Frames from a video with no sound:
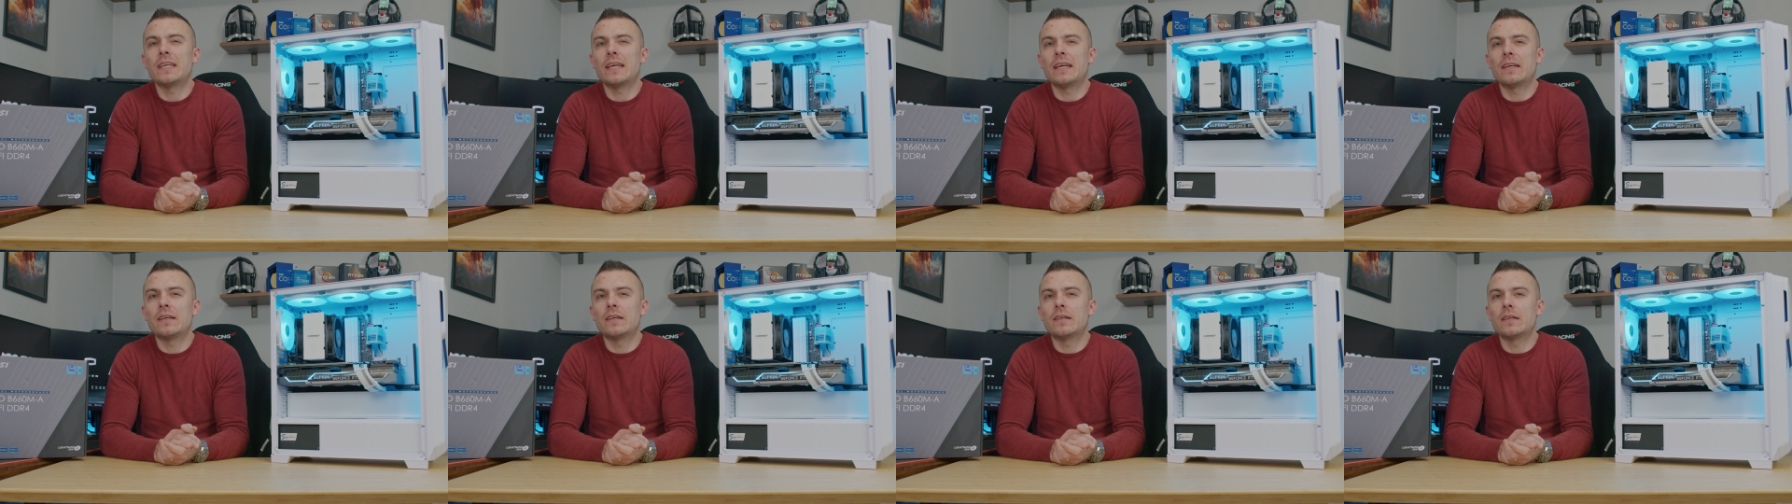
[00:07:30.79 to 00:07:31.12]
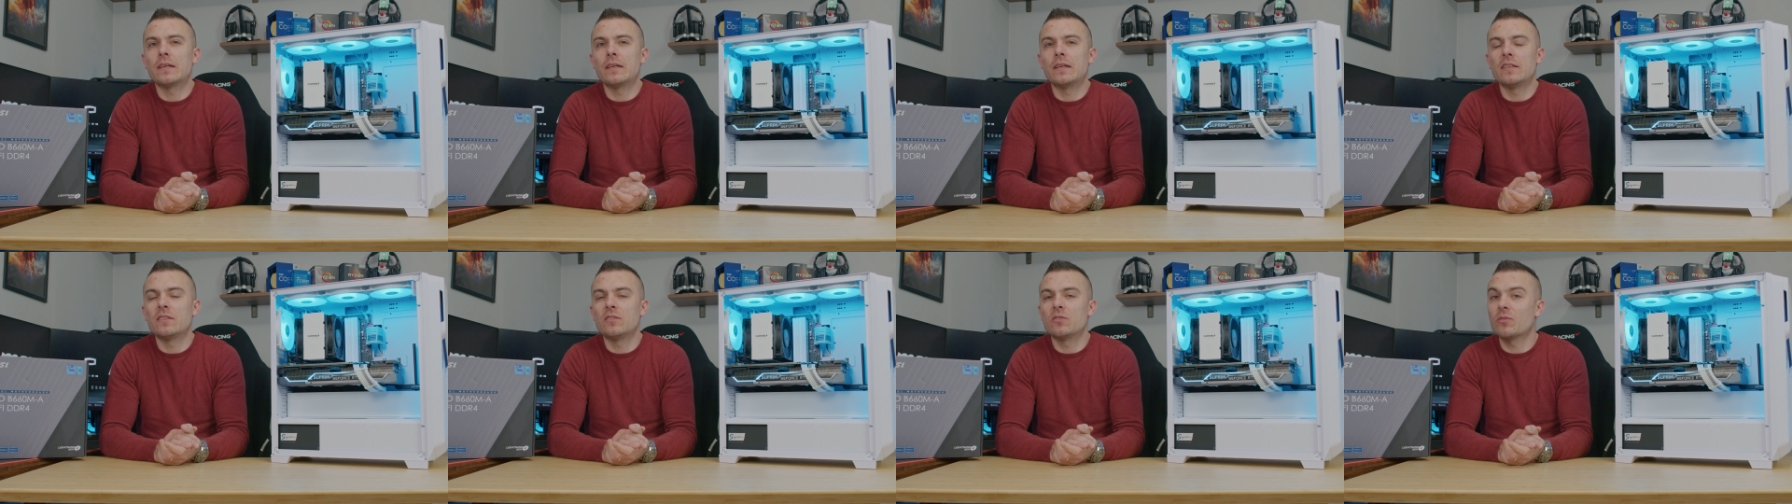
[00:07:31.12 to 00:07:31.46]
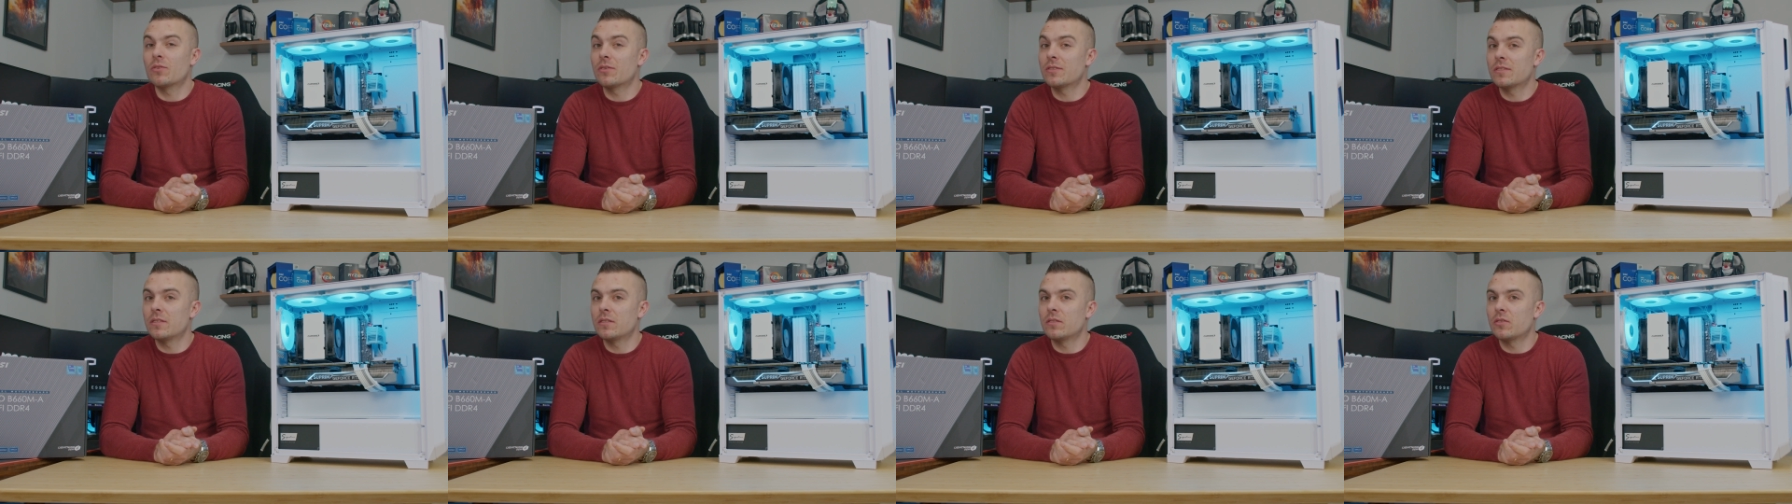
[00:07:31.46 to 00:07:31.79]
take take
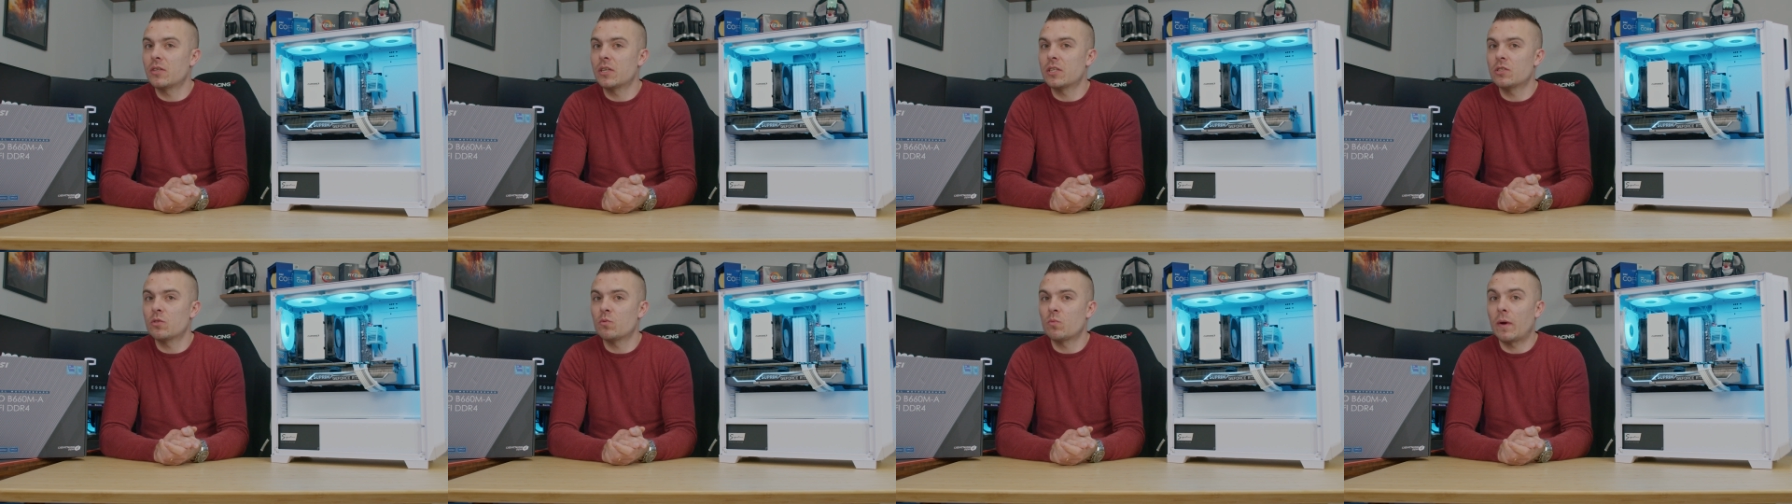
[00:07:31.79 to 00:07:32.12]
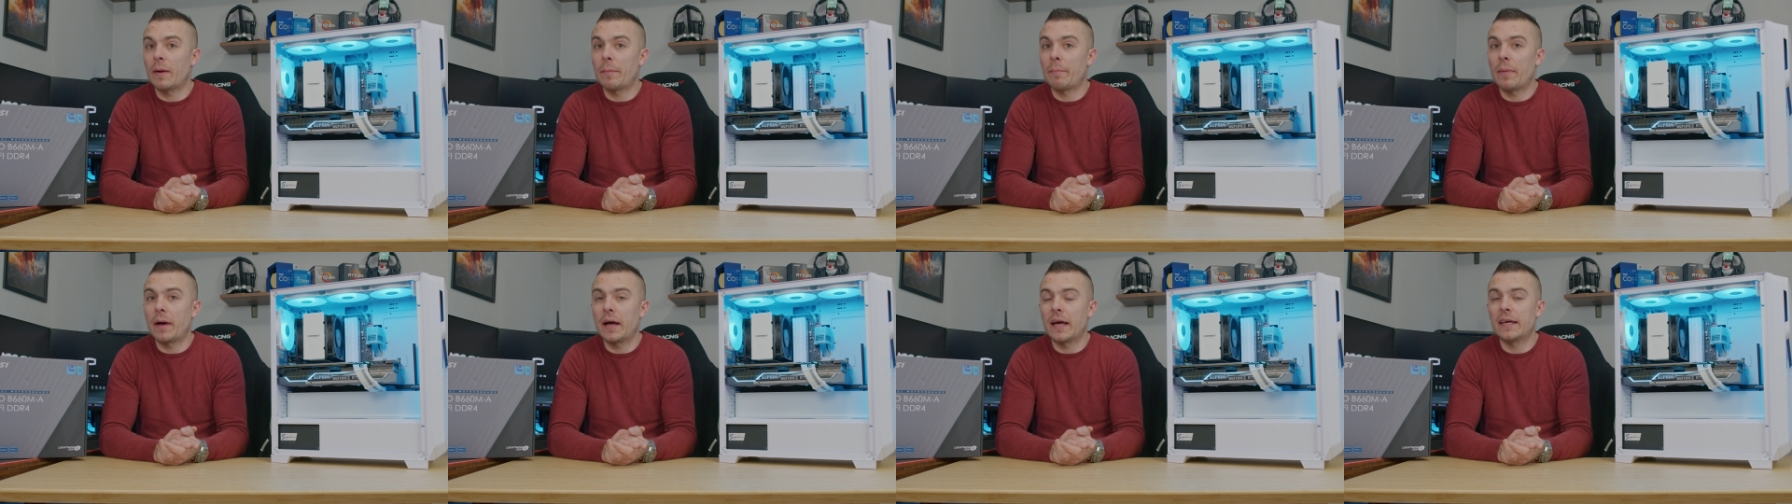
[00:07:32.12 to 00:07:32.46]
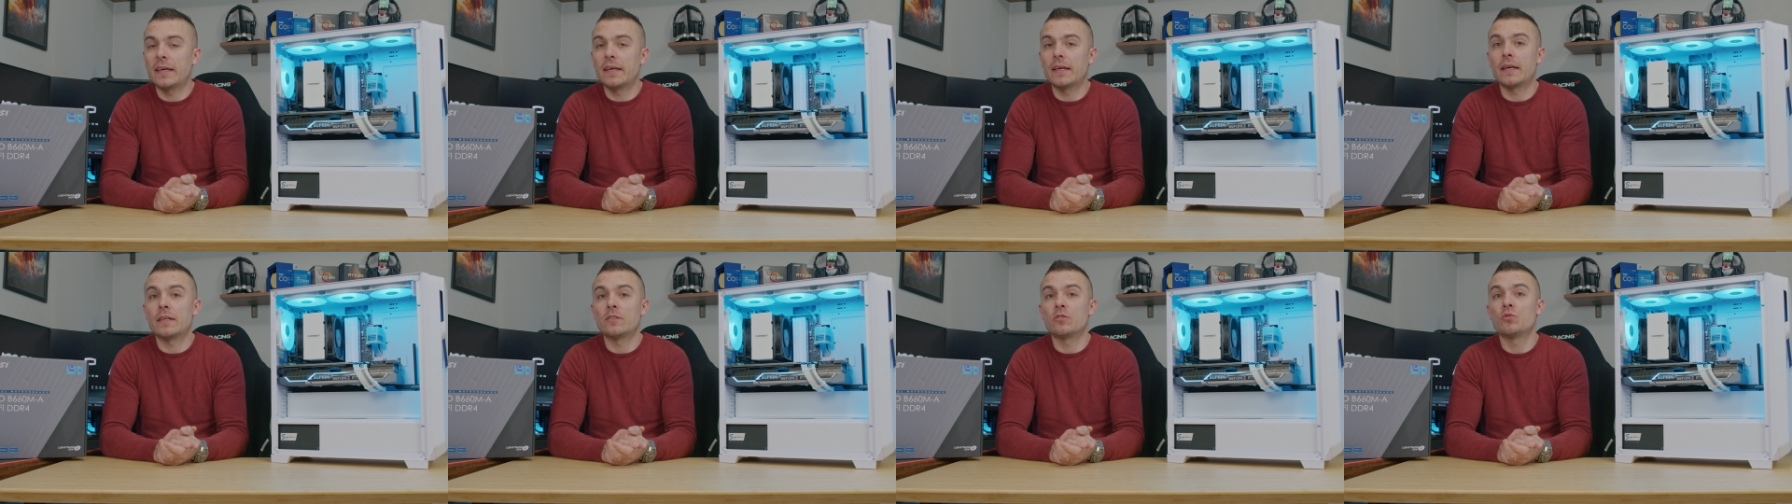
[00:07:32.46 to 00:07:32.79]
into consideration while
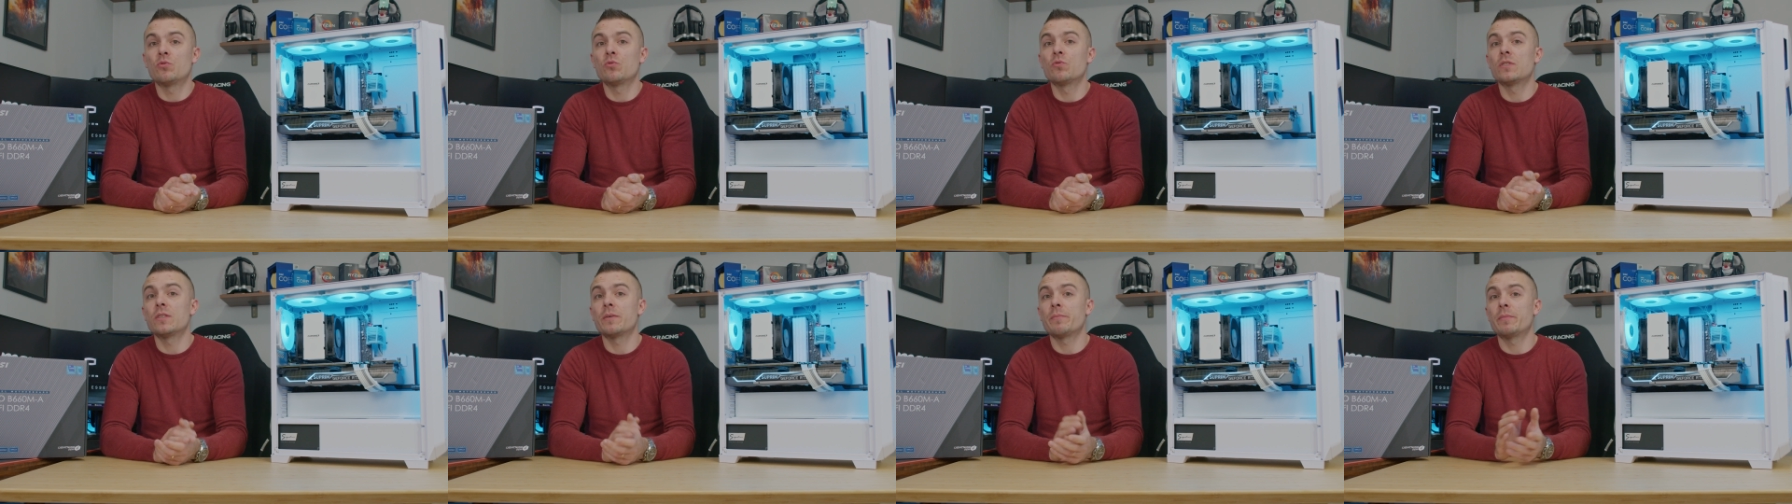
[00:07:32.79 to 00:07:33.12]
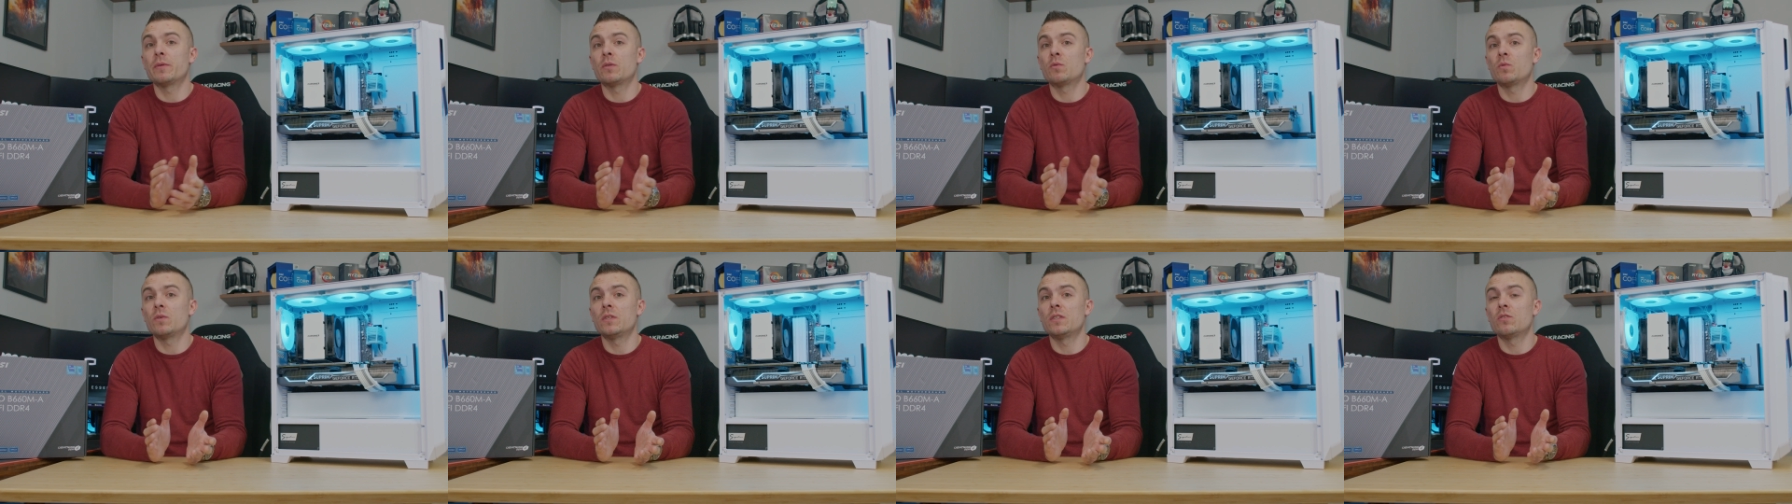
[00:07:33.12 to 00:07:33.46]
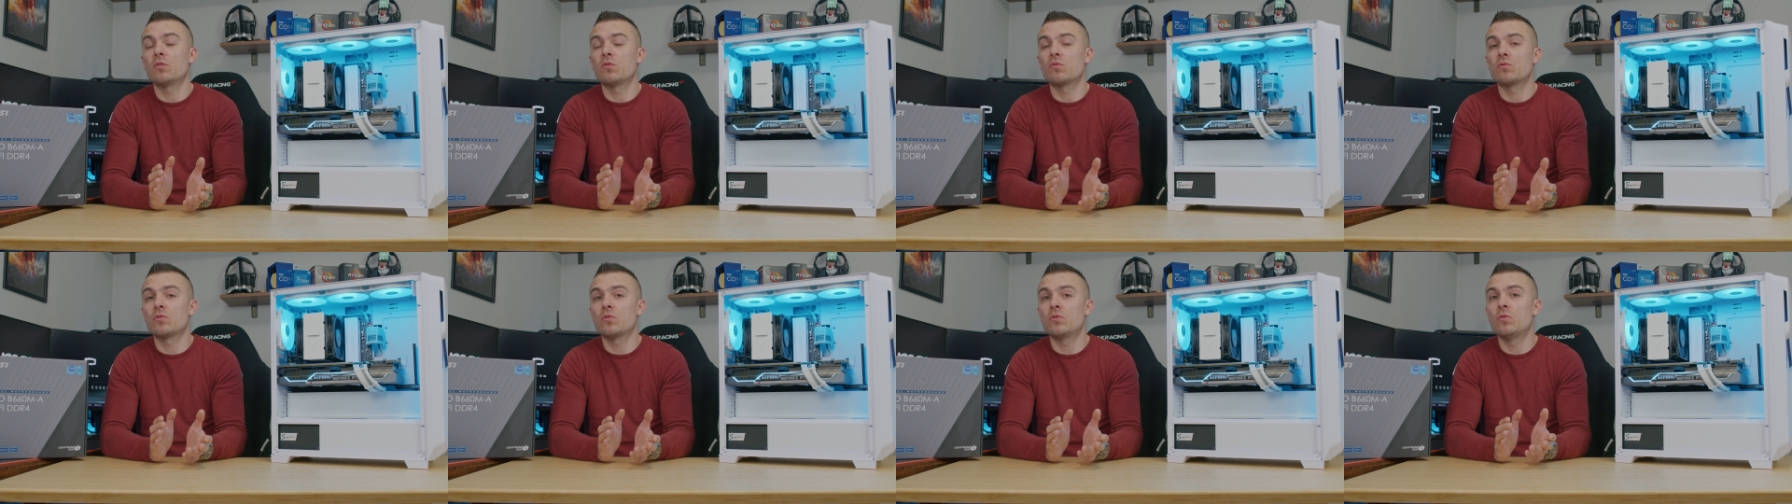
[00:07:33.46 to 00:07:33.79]
buying and choosing
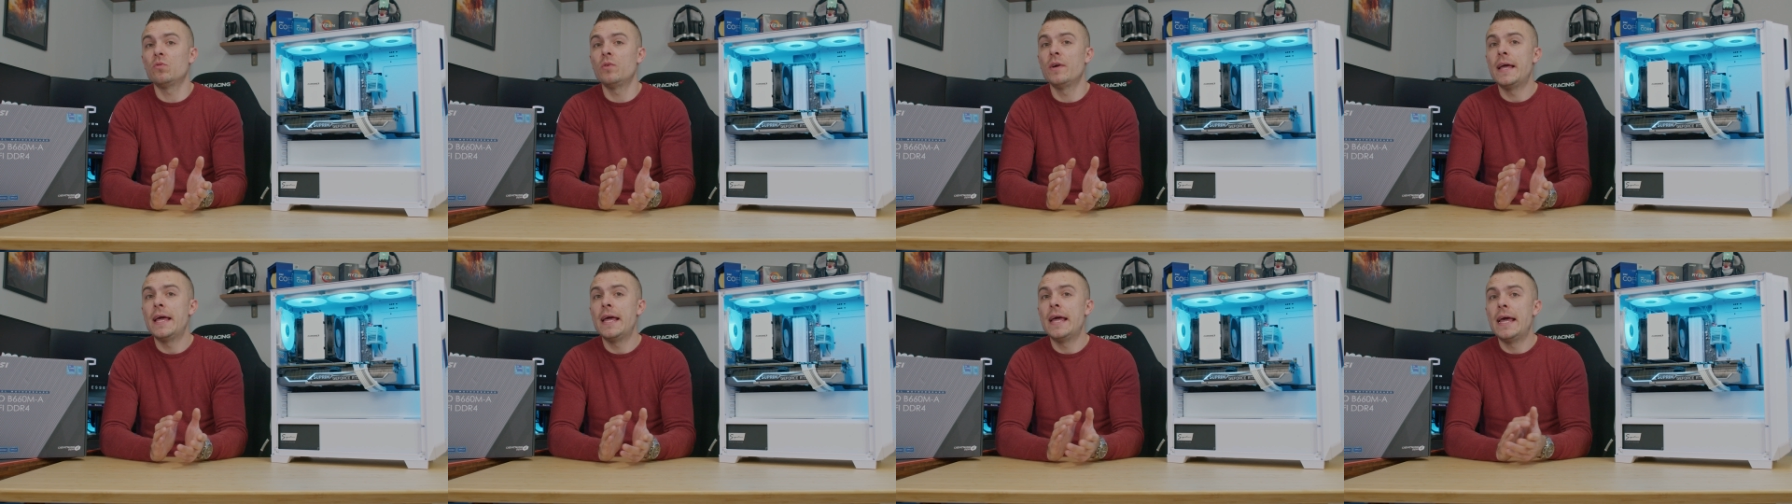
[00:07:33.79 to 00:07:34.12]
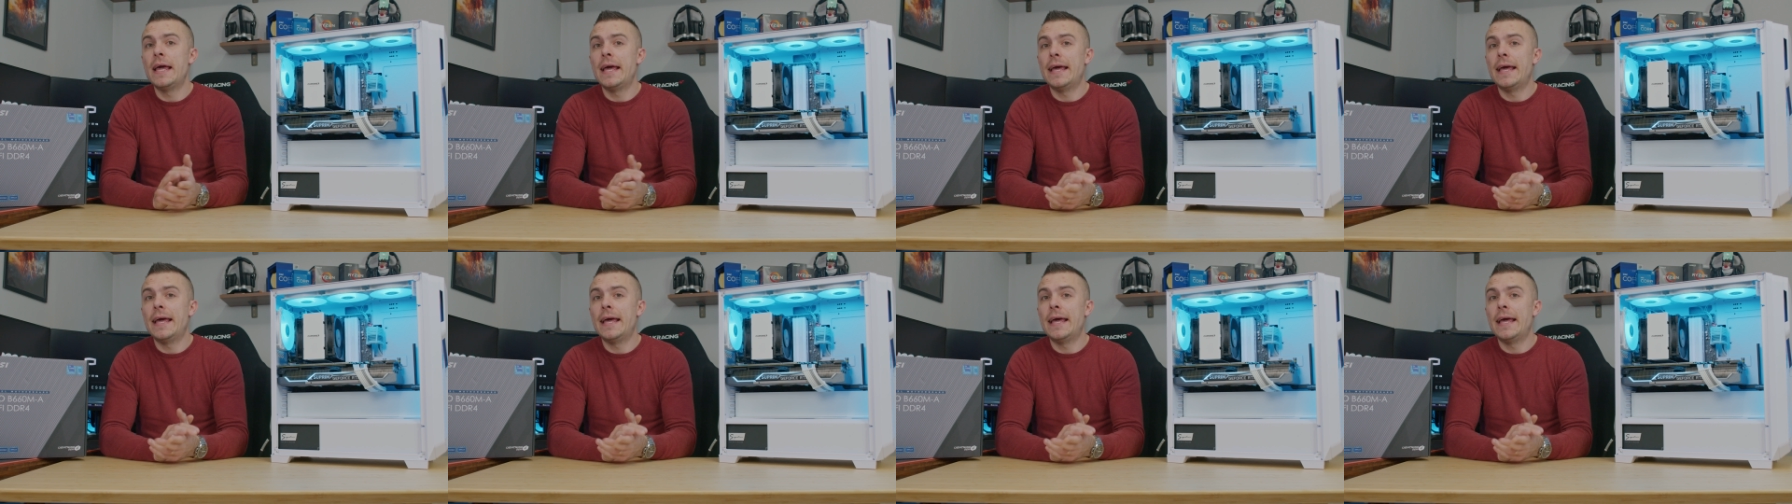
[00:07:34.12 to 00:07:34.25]
between those two